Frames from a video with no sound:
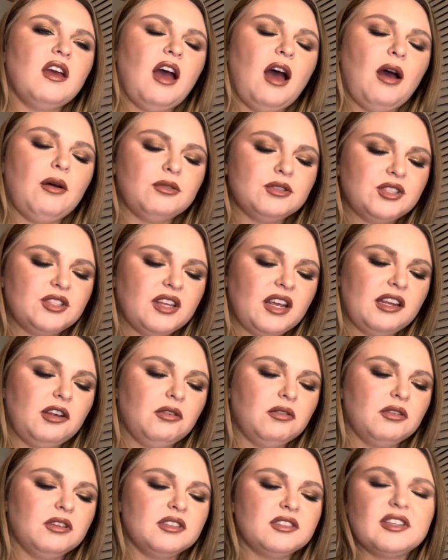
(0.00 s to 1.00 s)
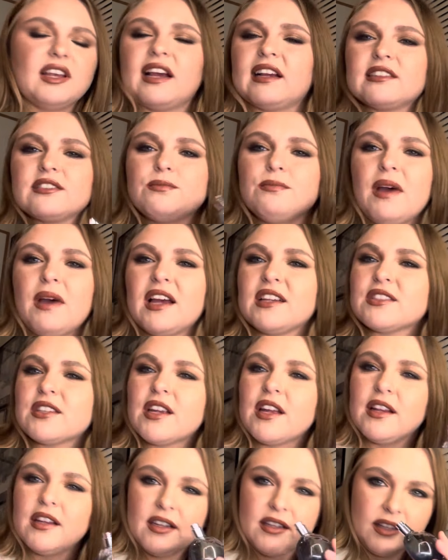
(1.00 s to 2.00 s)
would say unisex,
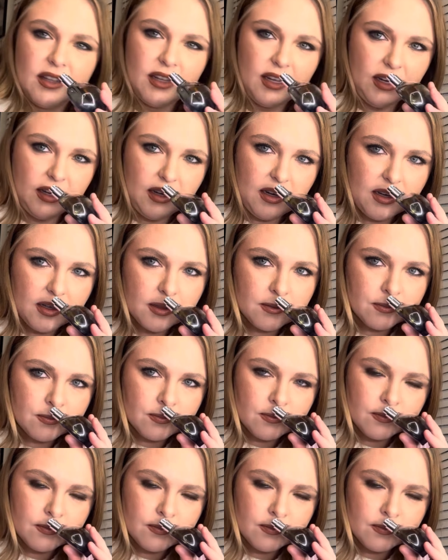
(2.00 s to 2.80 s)
masculine leaning.